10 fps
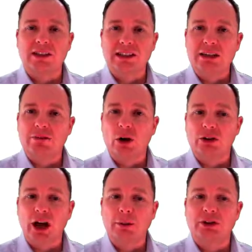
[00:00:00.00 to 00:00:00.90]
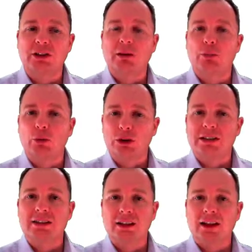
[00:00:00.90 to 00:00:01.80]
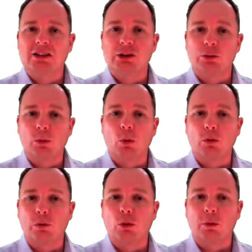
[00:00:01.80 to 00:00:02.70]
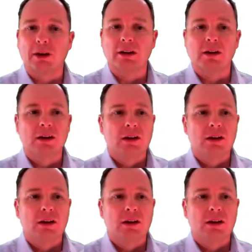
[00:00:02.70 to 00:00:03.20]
a default option that pre-selects the report for me.